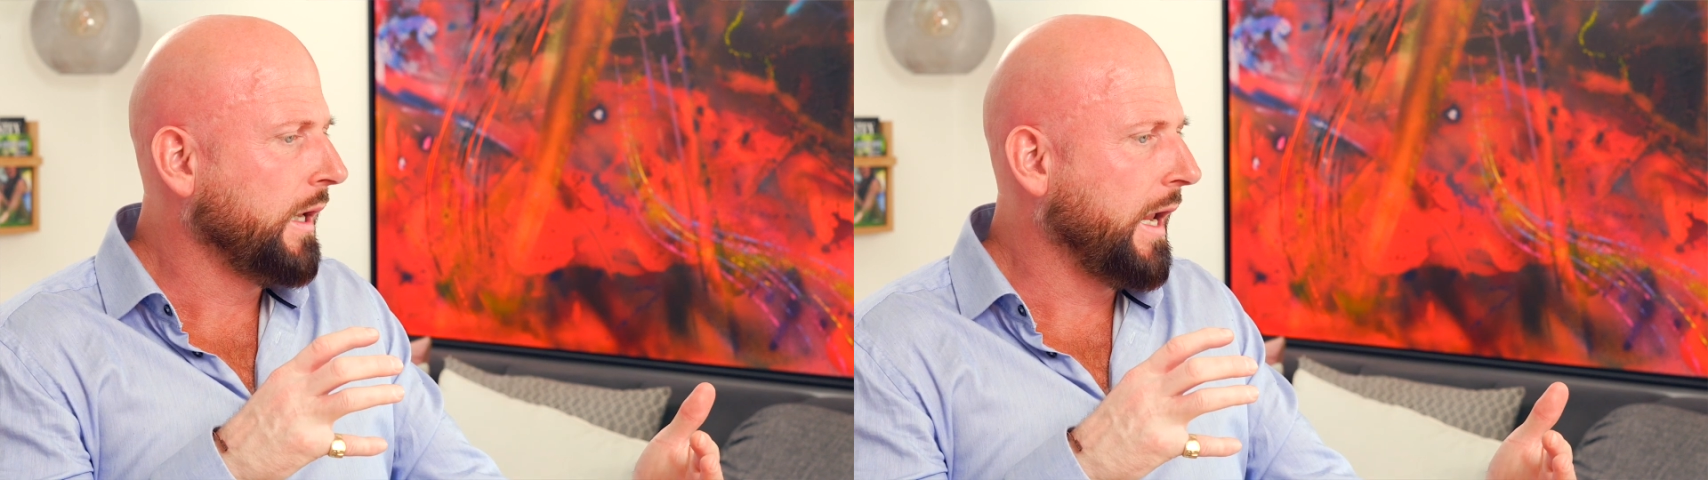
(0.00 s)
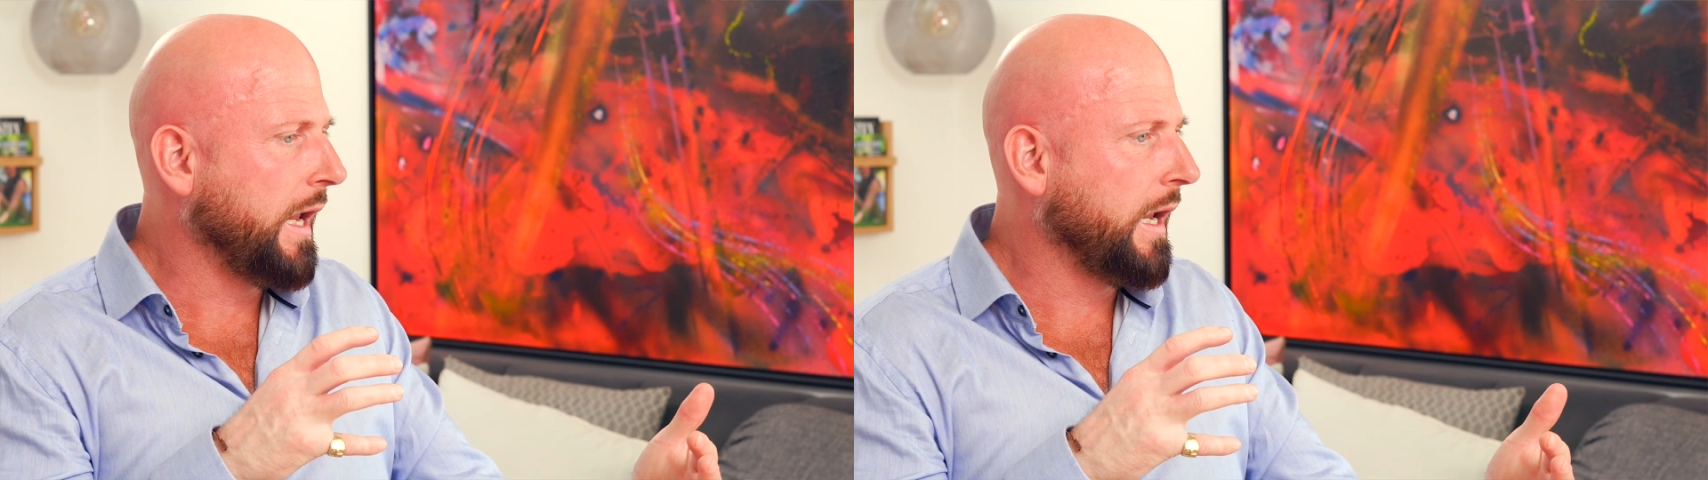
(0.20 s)

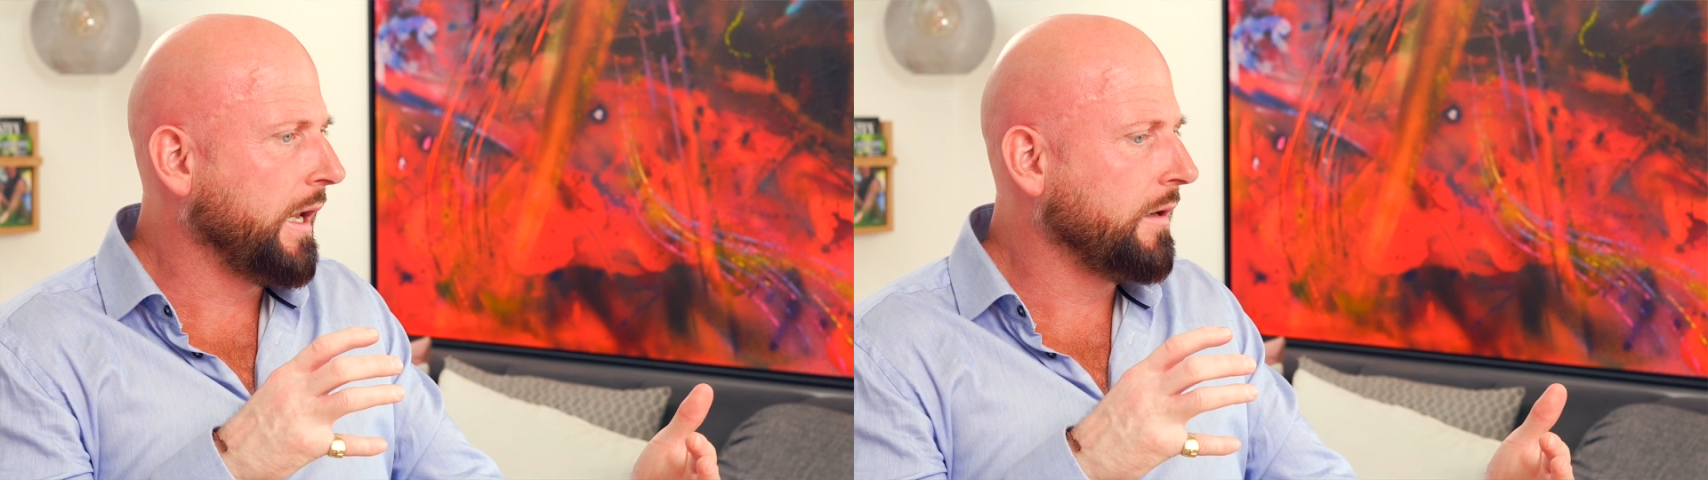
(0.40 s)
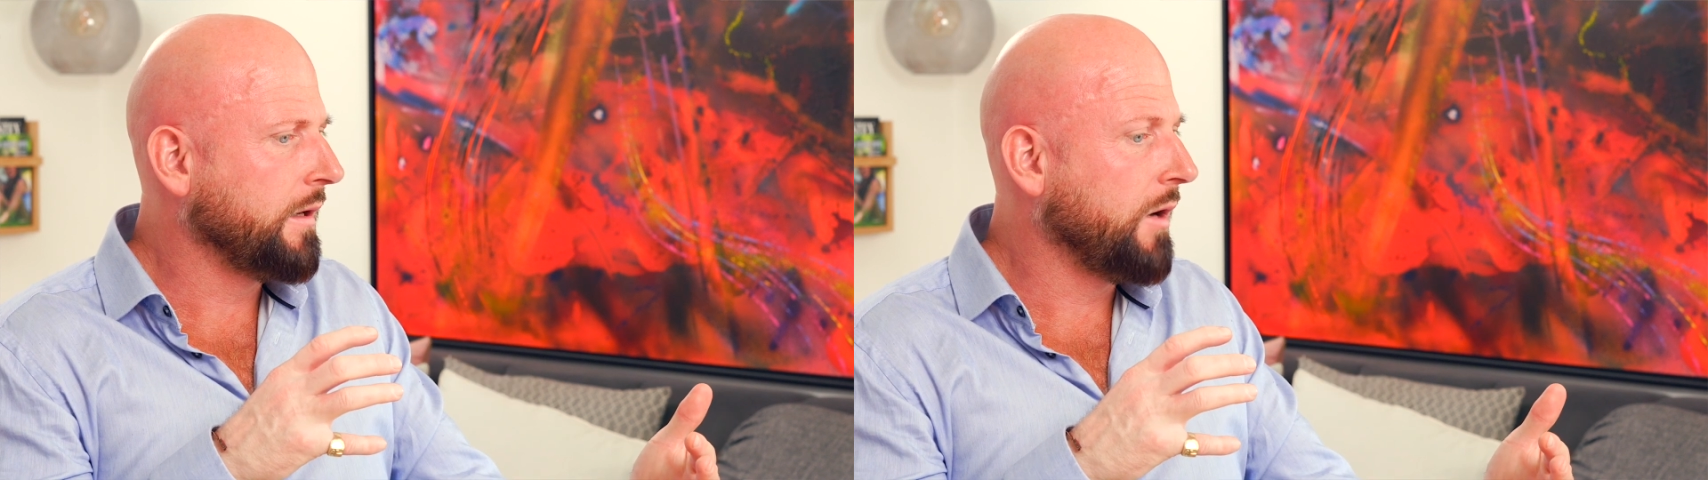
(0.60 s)

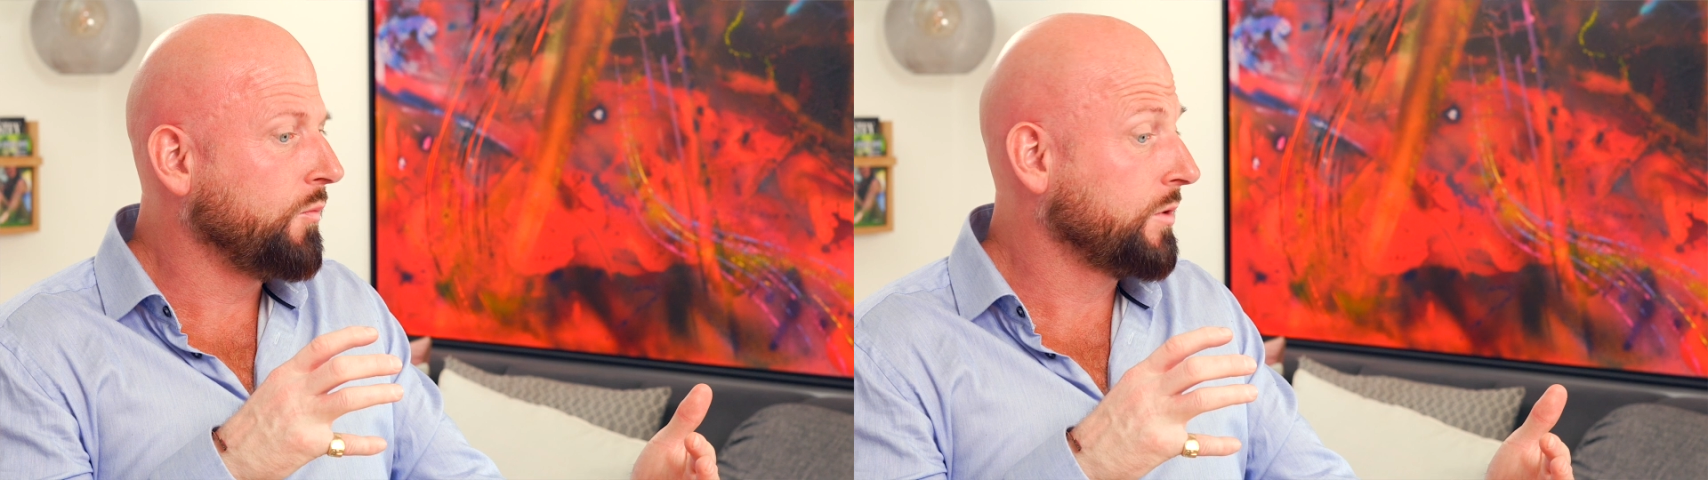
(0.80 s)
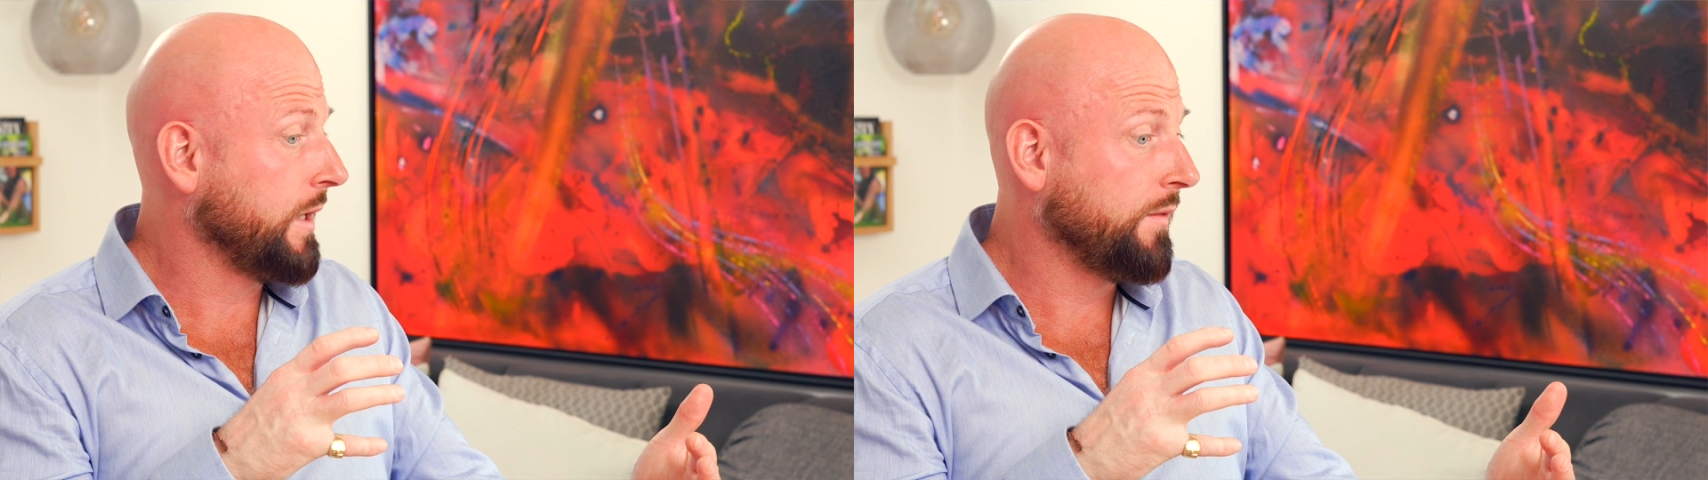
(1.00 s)
and I
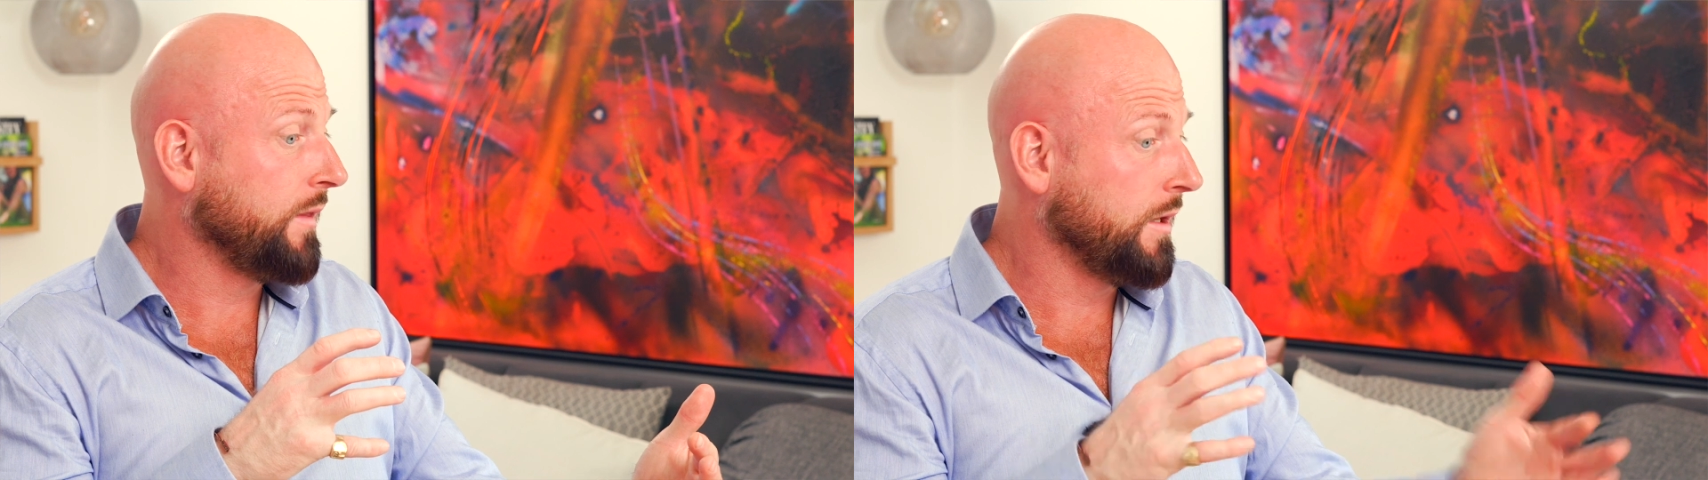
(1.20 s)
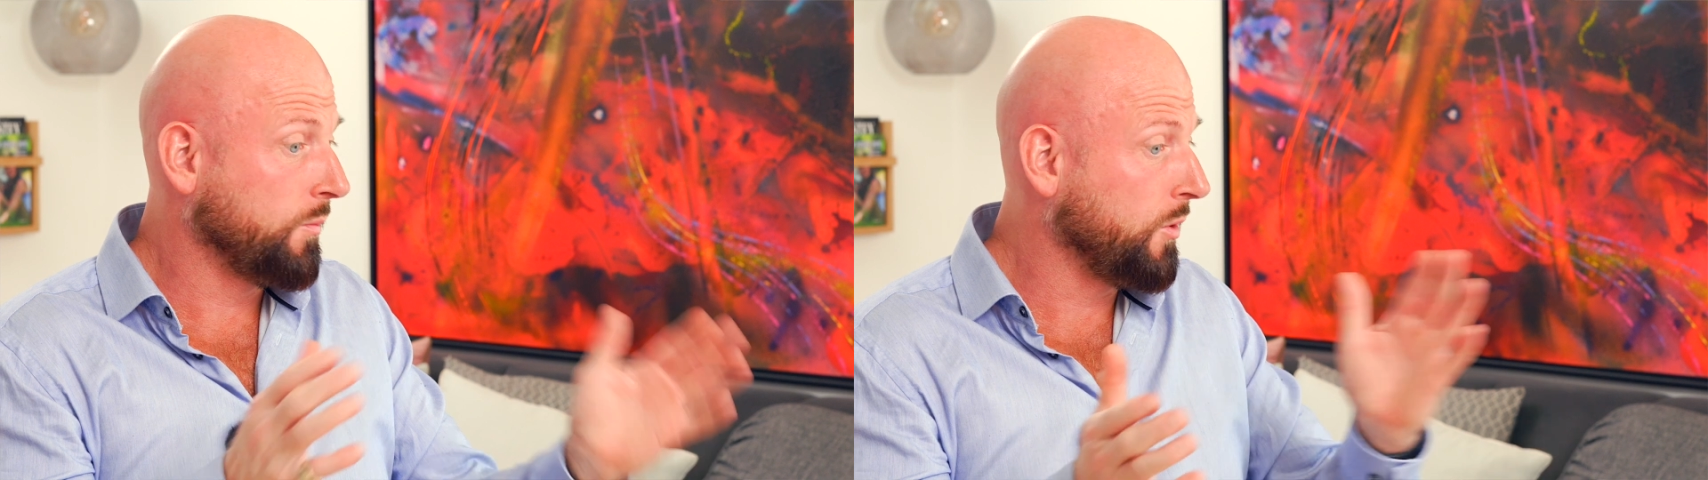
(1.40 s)
would get
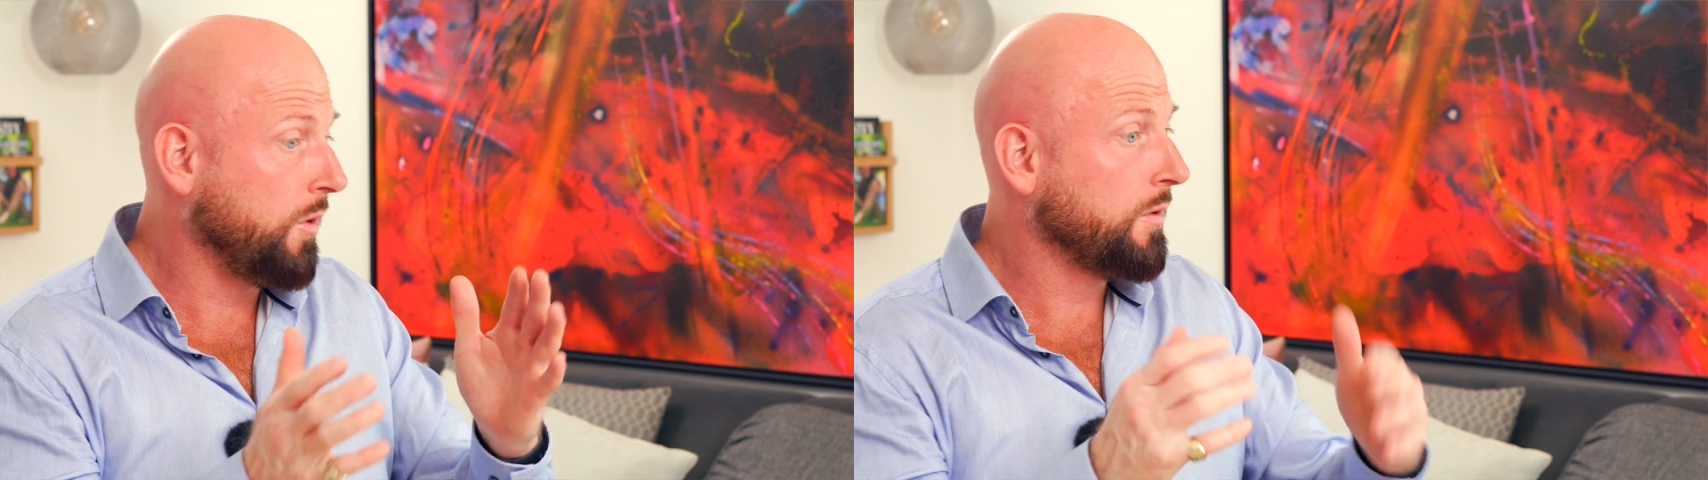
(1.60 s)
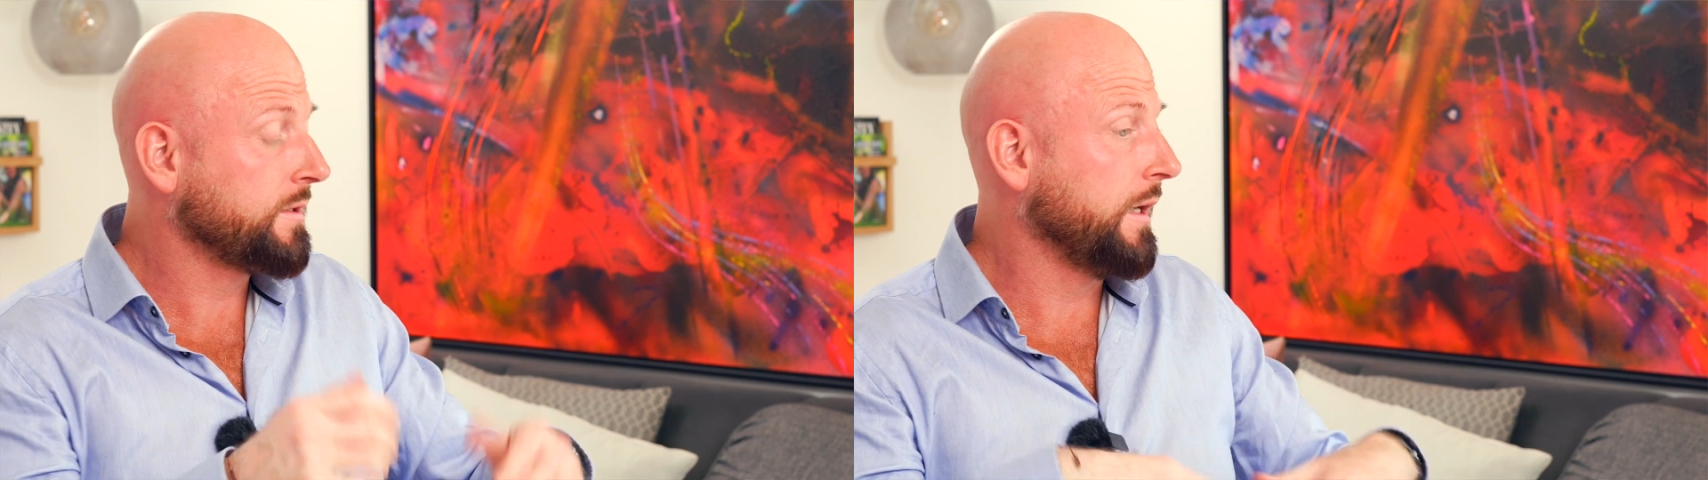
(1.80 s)
the applause